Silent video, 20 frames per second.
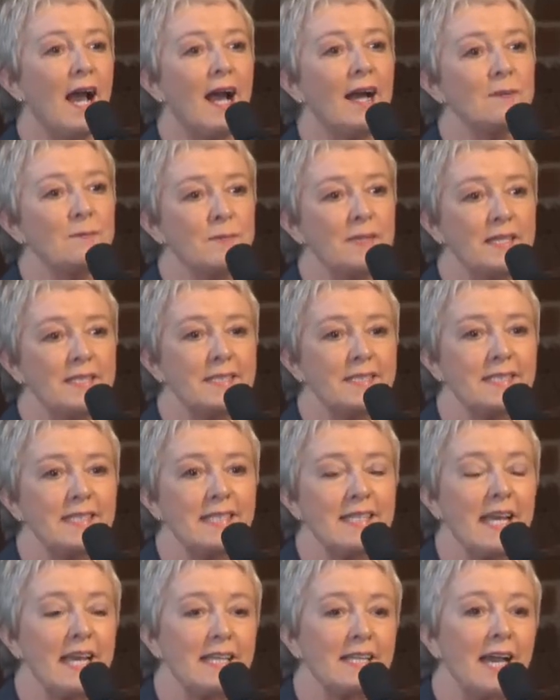got
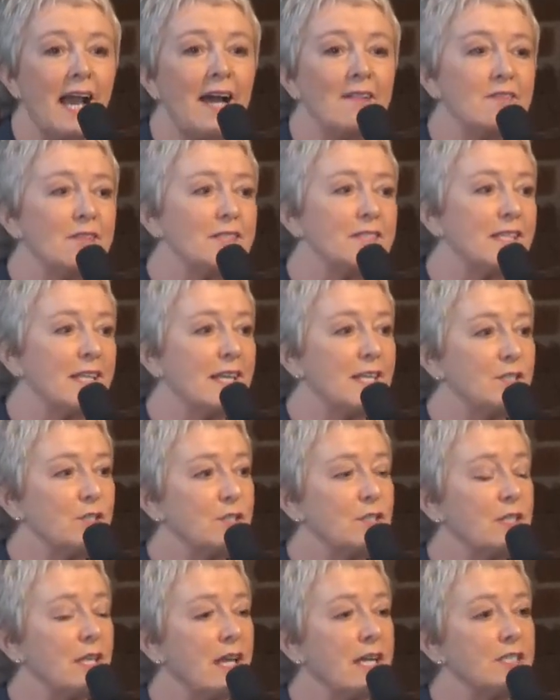busy and got this
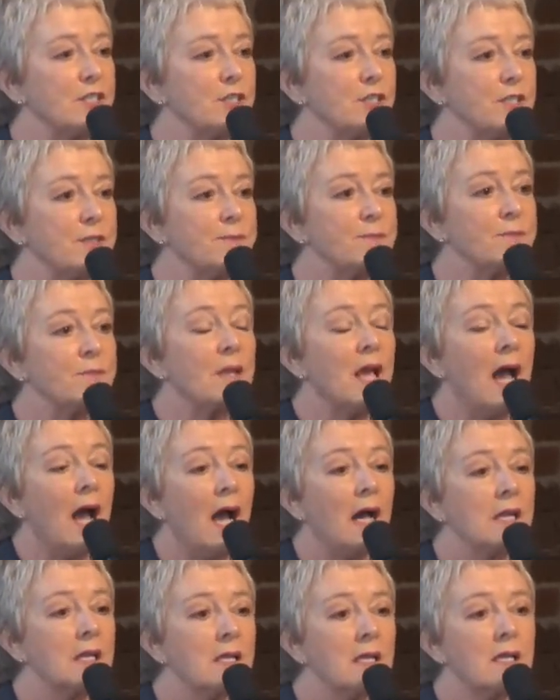legislation,
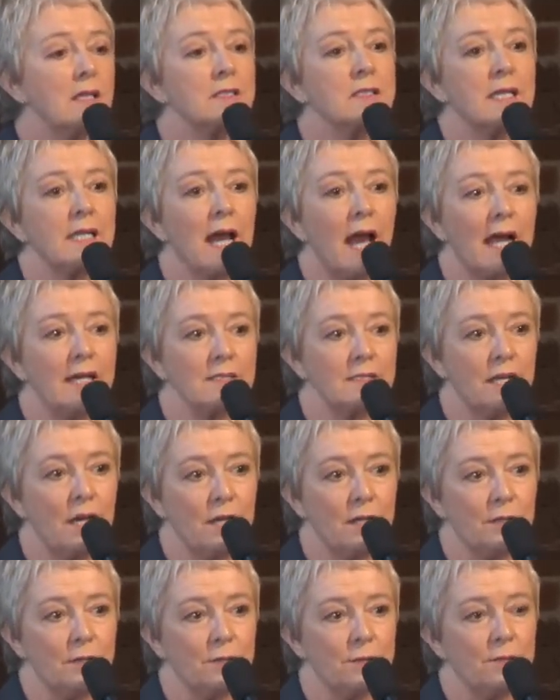little did I
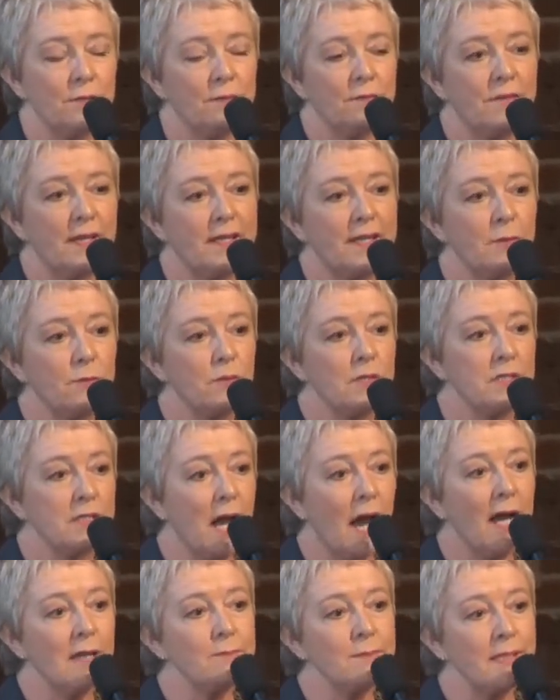know that it would
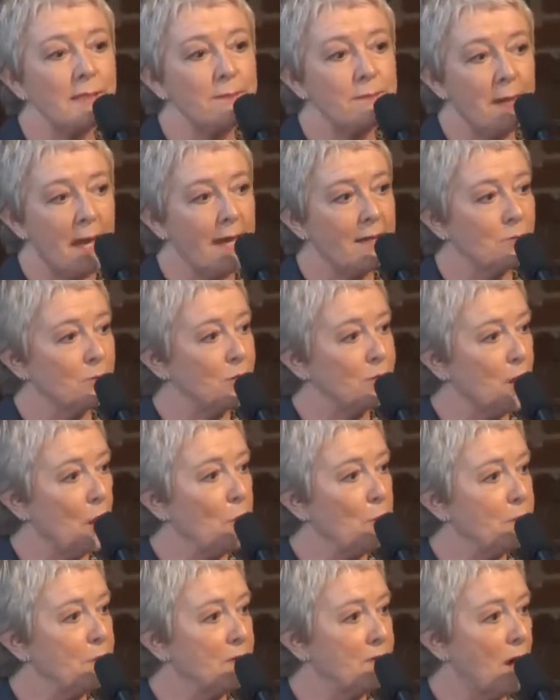not be met with
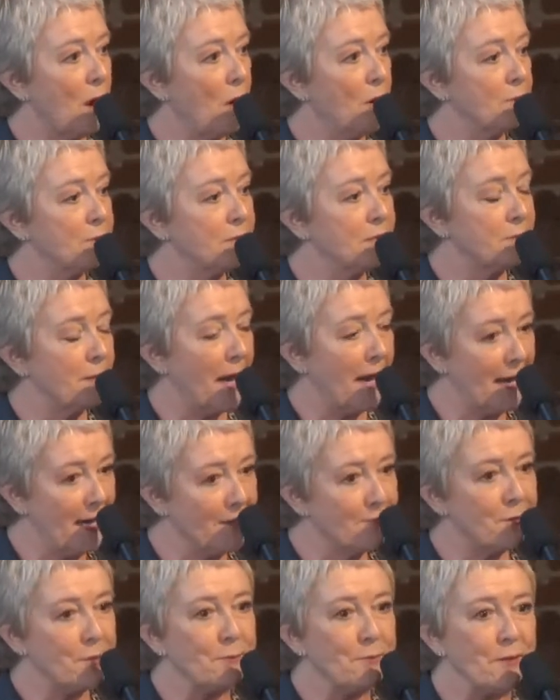open arms by
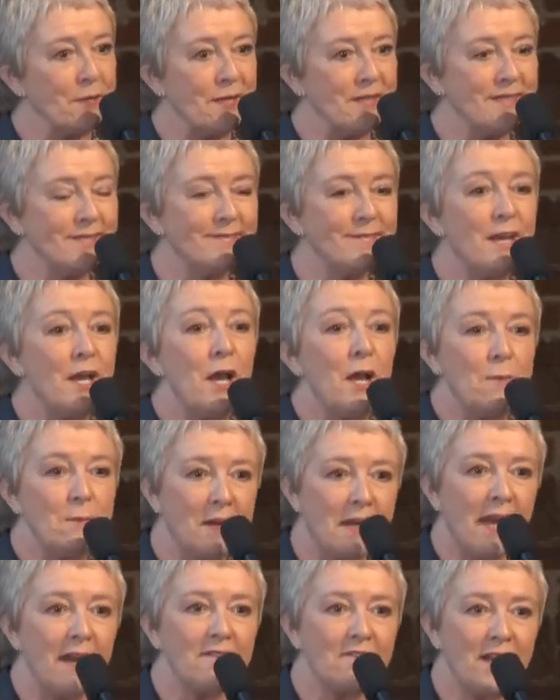everyone,
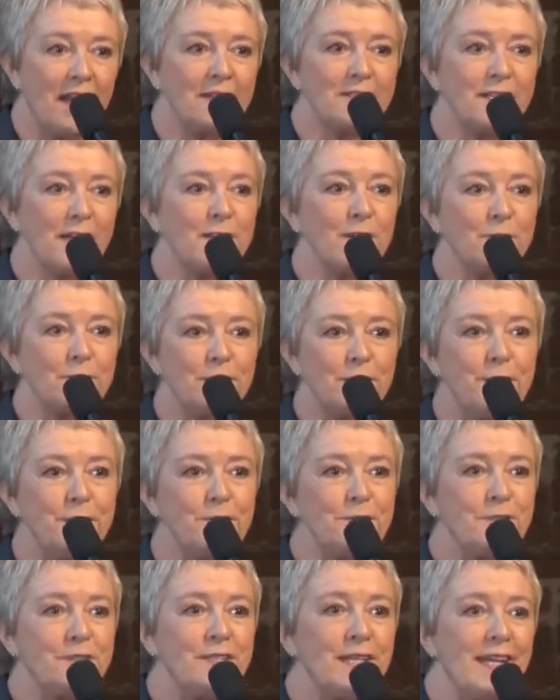but I found out on
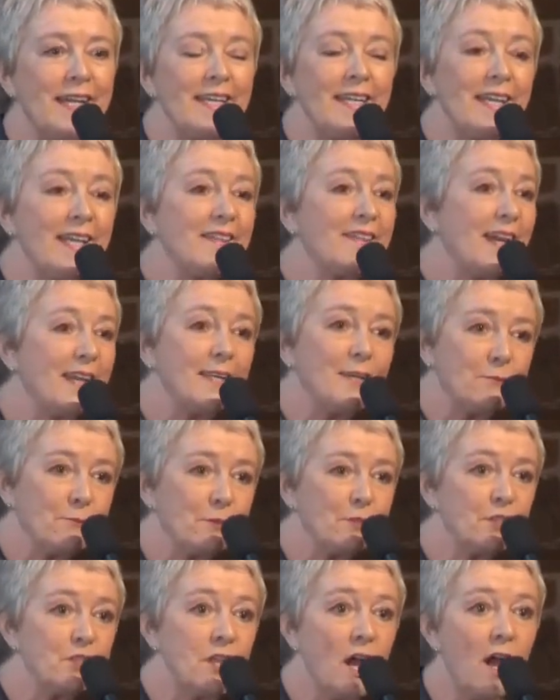Tuesday that it
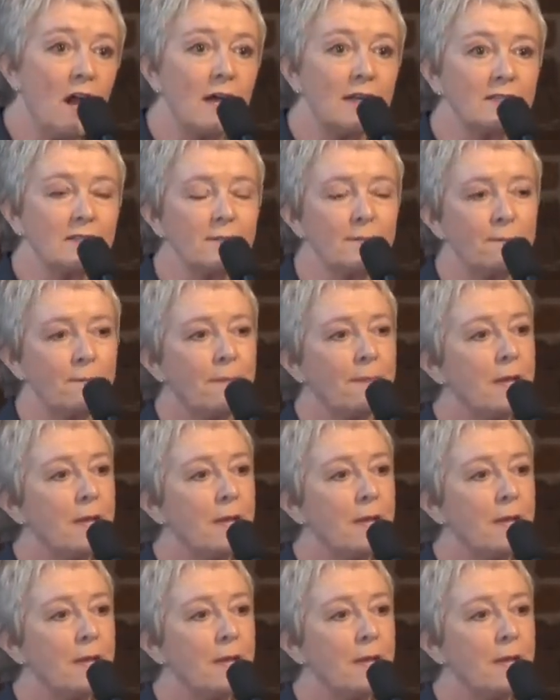was not.